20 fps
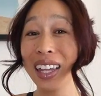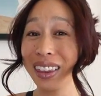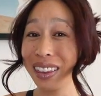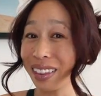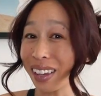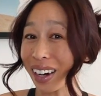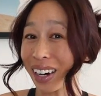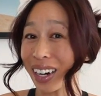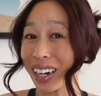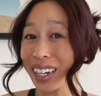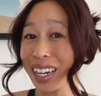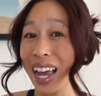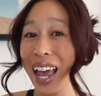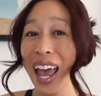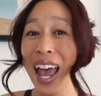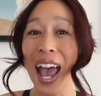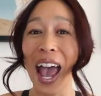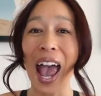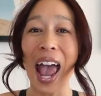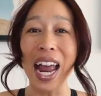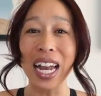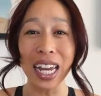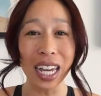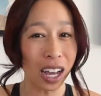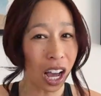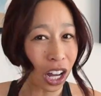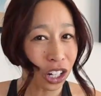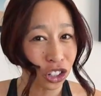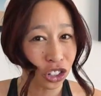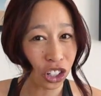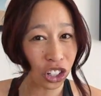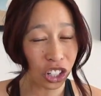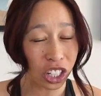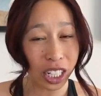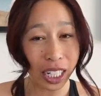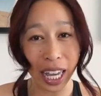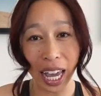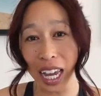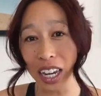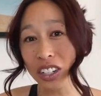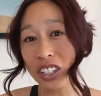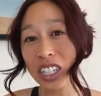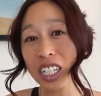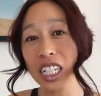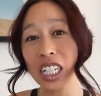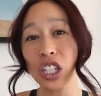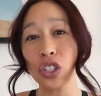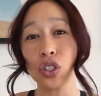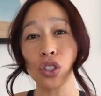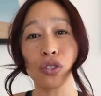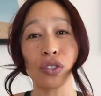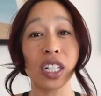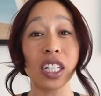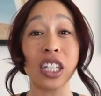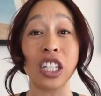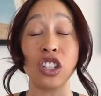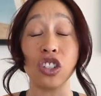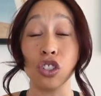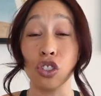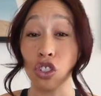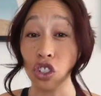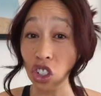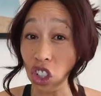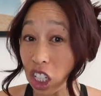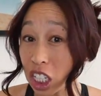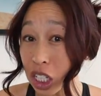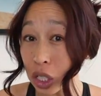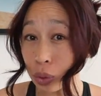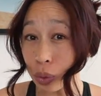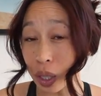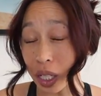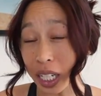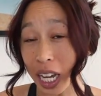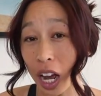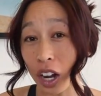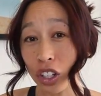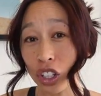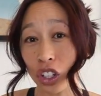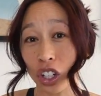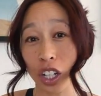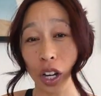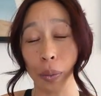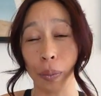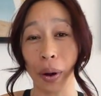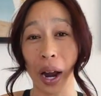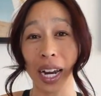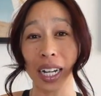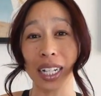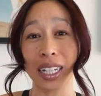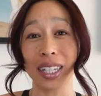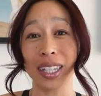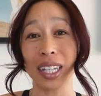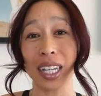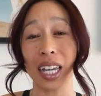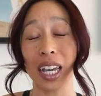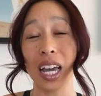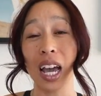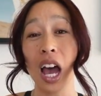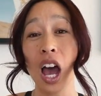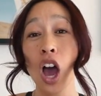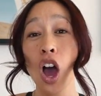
Third, any contraindications or reasons you shouldn't work out during your pregnancy.